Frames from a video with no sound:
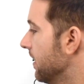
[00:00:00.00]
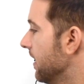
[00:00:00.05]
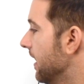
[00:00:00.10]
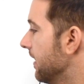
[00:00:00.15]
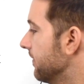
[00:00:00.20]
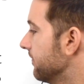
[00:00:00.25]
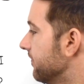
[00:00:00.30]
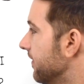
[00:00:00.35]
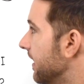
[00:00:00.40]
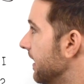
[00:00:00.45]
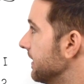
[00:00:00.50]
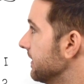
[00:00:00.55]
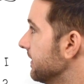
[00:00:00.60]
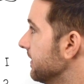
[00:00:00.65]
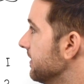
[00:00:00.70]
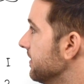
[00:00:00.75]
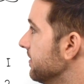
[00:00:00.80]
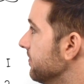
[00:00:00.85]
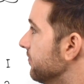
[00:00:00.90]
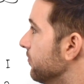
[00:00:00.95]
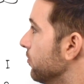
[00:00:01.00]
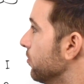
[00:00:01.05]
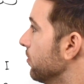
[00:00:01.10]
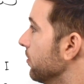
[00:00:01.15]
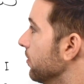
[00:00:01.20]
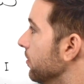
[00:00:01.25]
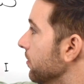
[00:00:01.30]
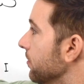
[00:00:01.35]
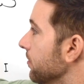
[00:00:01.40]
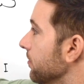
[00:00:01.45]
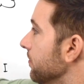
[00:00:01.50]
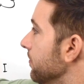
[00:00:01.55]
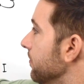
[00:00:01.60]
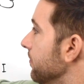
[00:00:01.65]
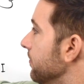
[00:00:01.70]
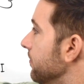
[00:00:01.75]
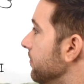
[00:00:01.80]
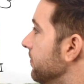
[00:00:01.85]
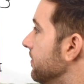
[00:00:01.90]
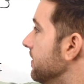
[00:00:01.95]
And finally, for
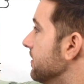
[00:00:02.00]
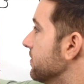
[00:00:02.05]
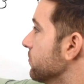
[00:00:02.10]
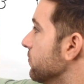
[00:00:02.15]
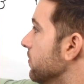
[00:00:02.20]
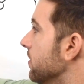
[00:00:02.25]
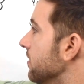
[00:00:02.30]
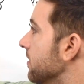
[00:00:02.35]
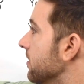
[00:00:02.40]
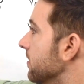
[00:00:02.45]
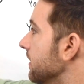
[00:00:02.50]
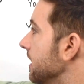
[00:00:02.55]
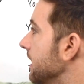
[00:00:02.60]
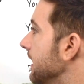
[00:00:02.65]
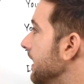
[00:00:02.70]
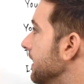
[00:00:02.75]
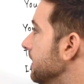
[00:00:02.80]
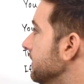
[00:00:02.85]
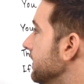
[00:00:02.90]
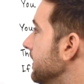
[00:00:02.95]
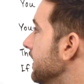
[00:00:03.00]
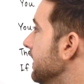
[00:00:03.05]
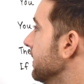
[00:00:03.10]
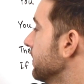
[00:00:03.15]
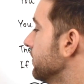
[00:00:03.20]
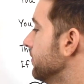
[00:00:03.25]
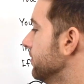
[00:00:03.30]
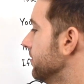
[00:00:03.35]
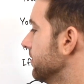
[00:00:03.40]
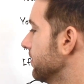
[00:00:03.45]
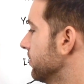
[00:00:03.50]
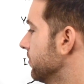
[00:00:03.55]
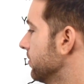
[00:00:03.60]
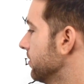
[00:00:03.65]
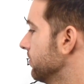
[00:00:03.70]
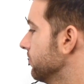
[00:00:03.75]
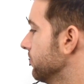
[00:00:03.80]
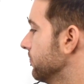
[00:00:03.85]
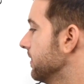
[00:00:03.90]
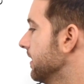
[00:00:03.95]
this one on can, can't, could, and
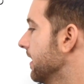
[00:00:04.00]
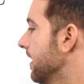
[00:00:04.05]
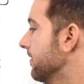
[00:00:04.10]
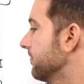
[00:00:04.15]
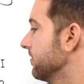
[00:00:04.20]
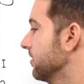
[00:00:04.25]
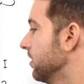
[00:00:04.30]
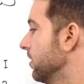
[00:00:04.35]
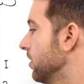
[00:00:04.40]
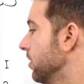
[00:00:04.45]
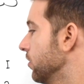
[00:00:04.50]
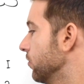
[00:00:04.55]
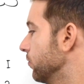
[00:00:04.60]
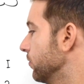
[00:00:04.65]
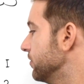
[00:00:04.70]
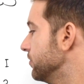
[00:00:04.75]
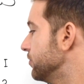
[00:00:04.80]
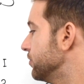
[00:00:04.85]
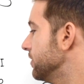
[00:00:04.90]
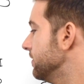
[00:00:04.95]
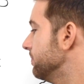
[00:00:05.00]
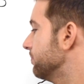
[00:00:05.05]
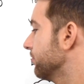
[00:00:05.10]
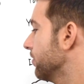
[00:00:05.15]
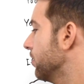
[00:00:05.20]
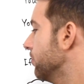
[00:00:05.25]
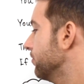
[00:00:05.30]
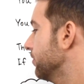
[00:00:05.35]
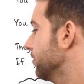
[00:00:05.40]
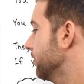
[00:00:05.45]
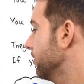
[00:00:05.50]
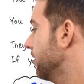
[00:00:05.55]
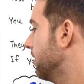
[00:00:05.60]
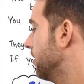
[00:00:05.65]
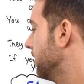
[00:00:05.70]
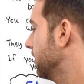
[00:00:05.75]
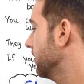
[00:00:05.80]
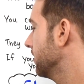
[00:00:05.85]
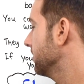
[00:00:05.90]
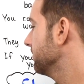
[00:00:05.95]
couldn't, we have when she broke her
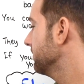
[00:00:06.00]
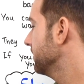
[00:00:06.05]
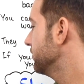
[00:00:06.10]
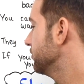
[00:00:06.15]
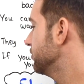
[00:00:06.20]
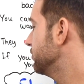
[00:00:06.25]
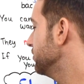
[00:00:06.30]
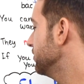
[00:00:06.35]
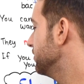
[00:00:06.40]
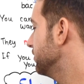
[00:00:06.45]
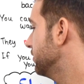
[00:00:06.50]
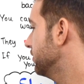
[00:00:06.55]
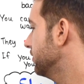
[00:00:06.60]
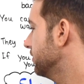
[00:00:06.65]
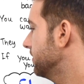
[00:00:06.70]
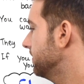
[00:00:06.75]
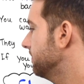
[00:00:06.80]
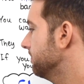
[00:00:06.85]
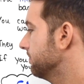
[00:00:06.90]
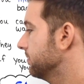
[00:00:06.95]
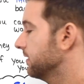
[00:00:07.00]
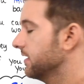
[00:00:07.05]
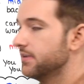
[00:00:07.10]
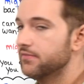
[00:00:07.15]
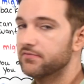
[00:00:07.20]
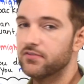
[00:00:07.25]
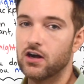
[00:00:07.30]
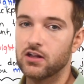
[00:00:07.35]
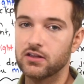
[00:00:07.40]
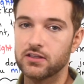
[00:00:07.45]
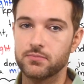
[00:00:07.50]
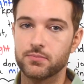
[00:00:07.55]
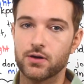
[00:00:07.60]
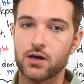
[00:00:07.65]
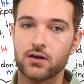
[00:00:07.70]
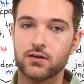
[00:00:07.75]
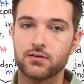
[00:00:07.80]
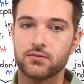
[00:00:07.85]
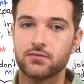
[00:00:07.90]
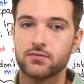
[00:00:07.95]
arm, she couldn't play
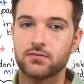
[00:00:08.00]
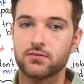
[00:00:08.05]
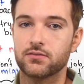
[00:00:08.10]
volleyball.